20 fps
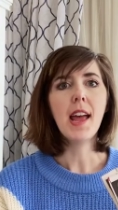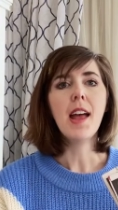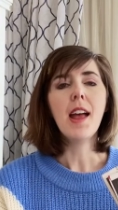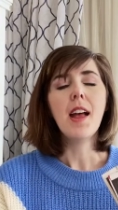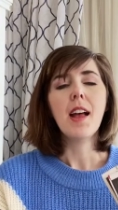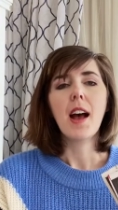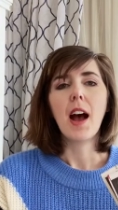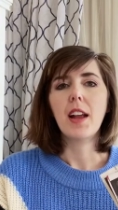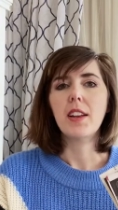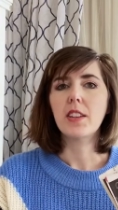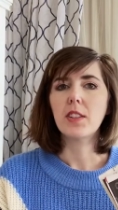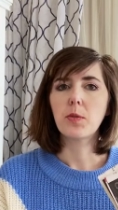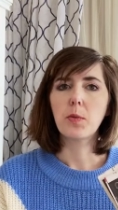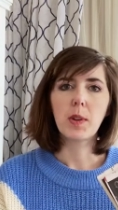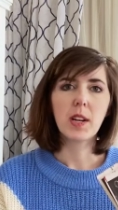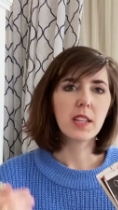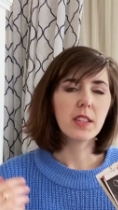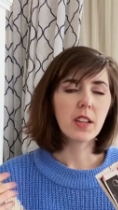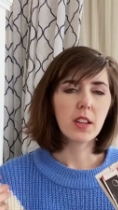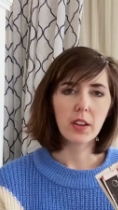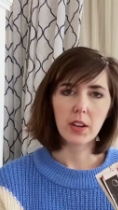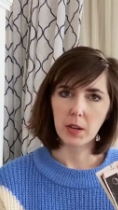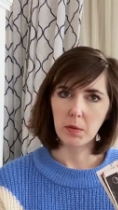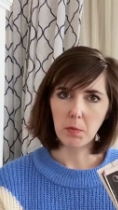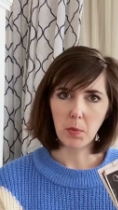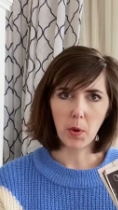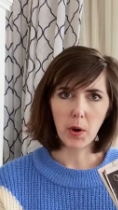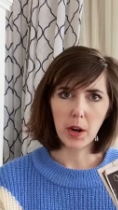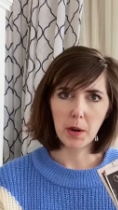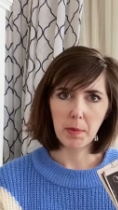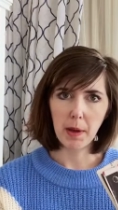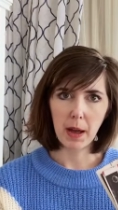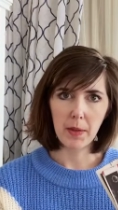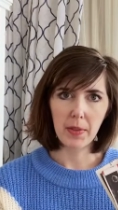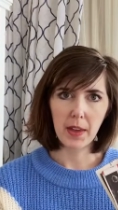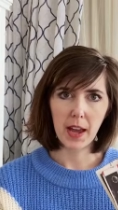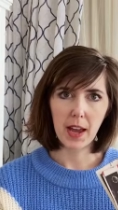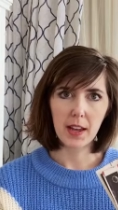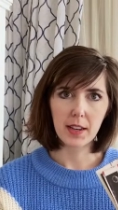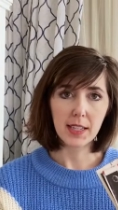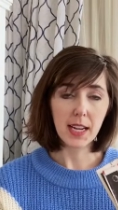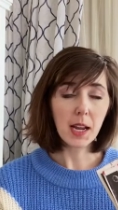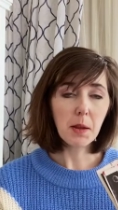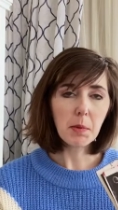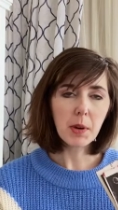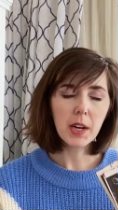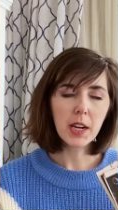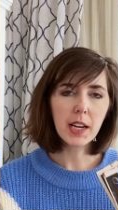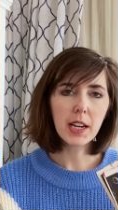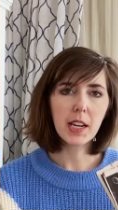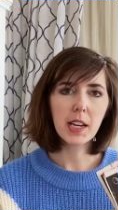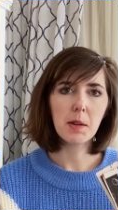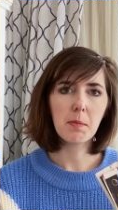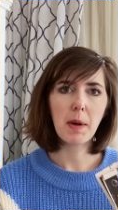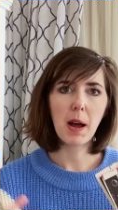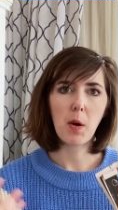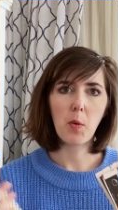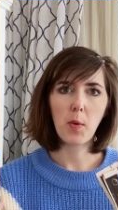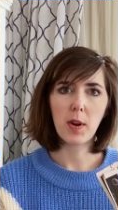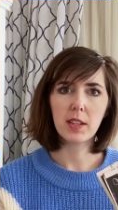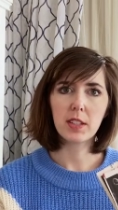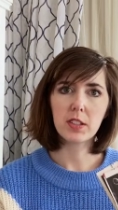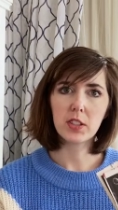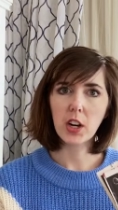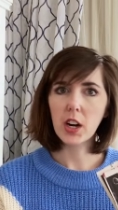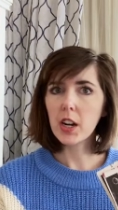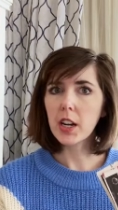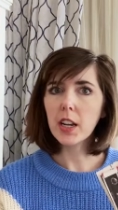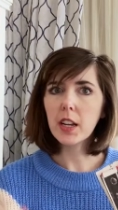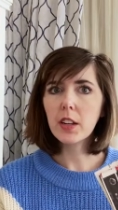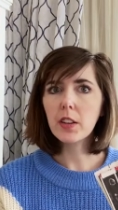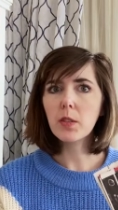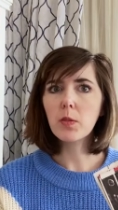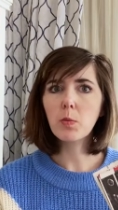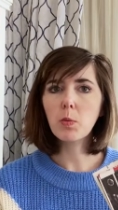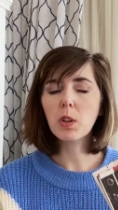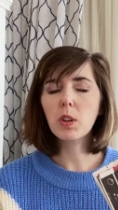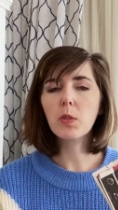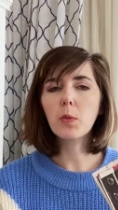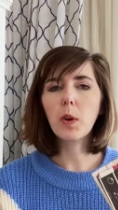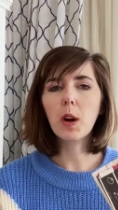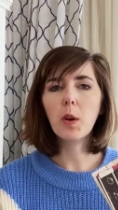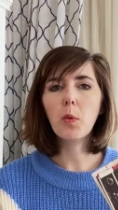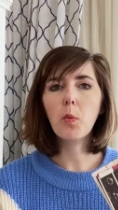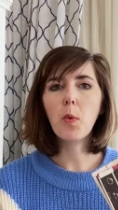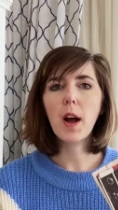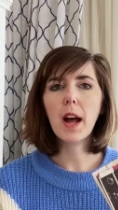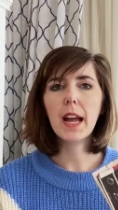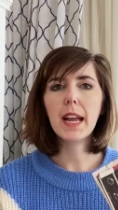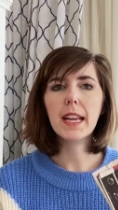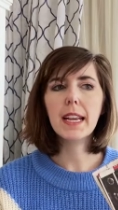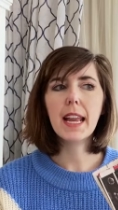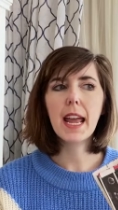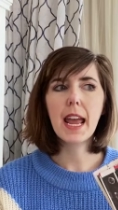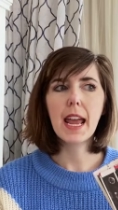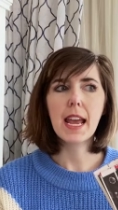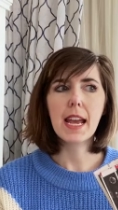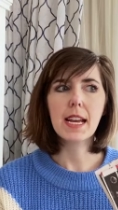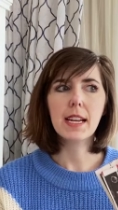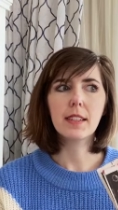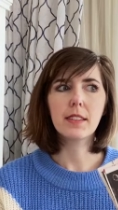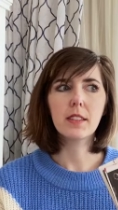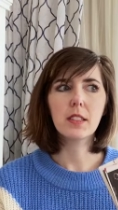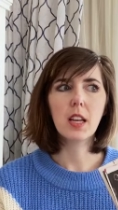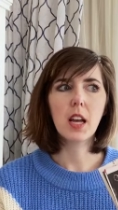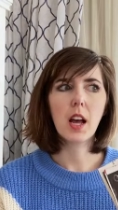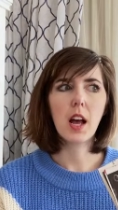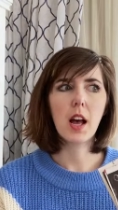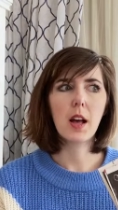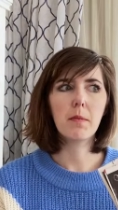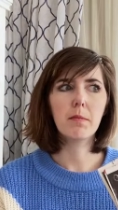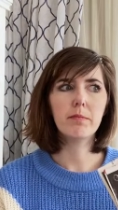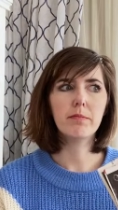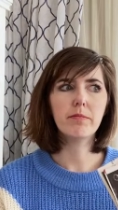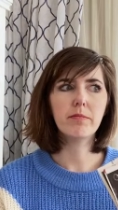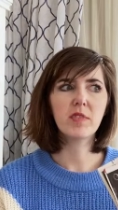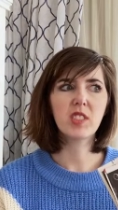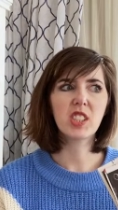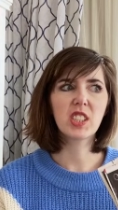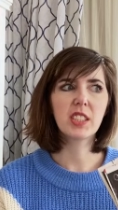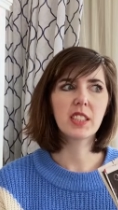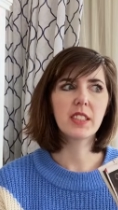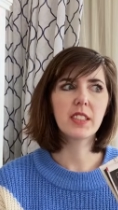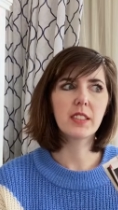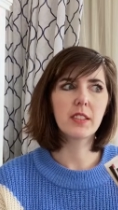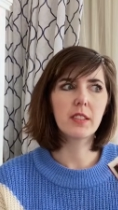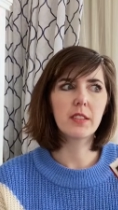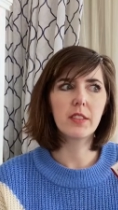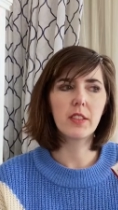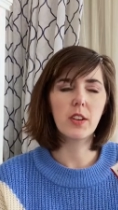I just wanted to learn more about that time period and about what started World War I and just the